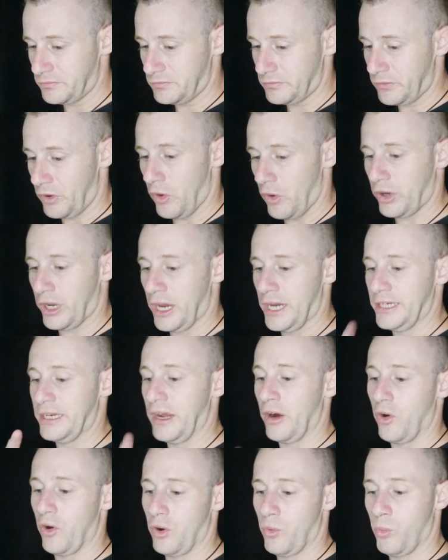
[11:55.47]
Okay? They're
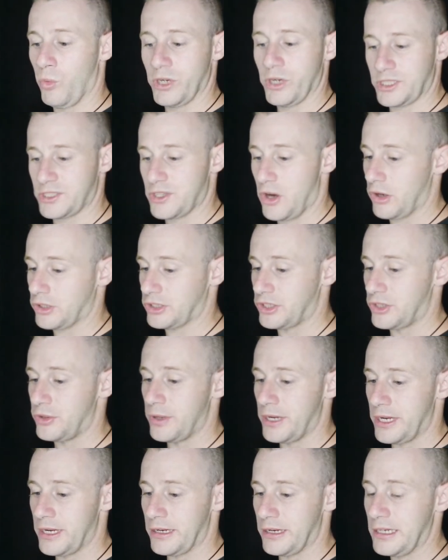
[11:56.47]
going to want to talk to you
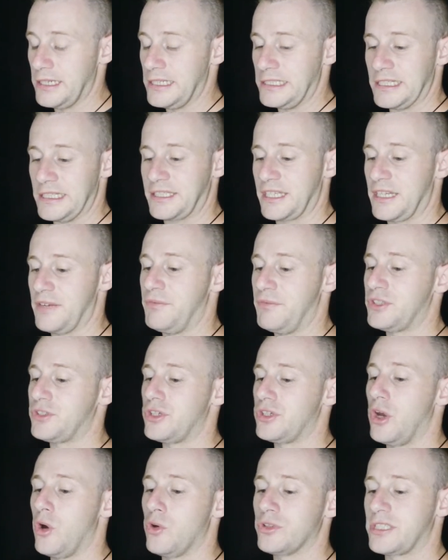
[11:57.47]
here. This individual
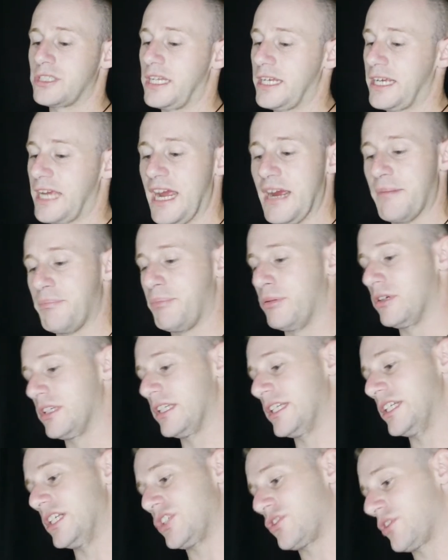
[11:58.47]
knows that they can't pull
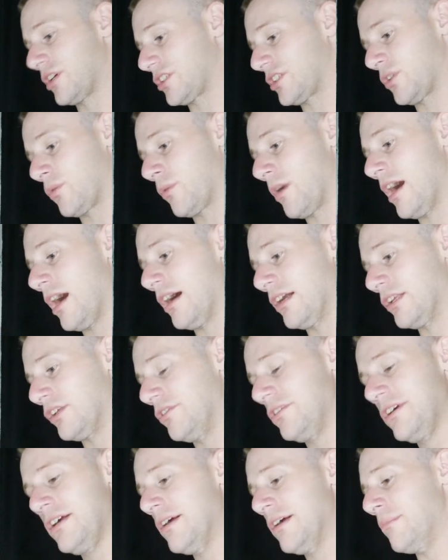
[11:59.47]
any tricks around you
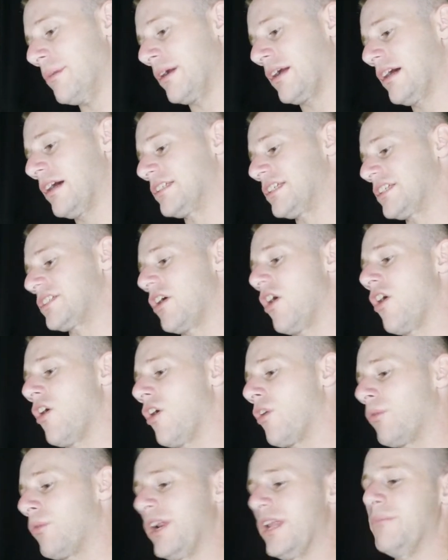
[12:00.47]
because it's
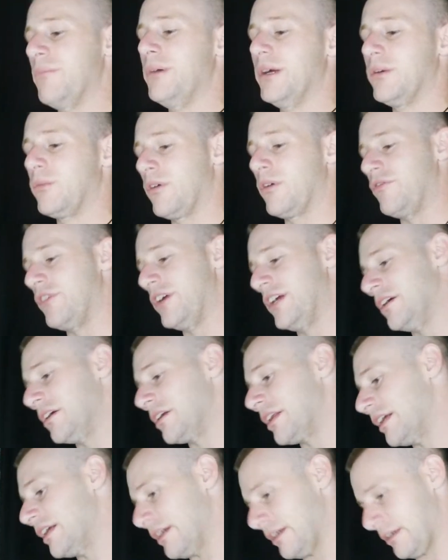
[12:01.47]
already been revealed
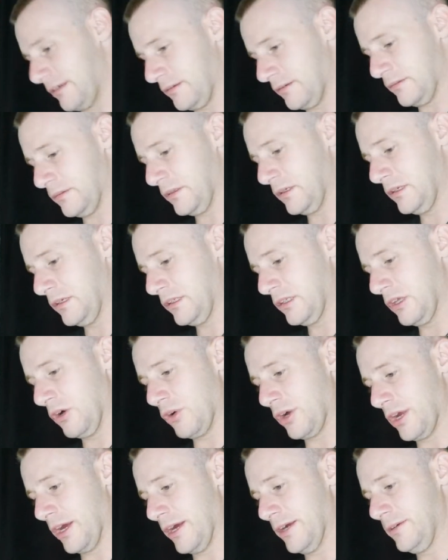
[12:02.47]
here.
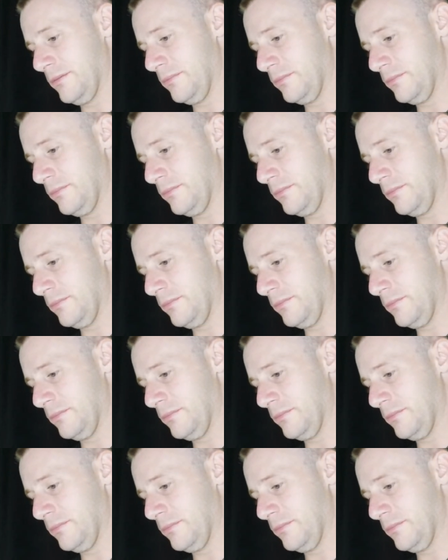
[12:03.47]
Okay?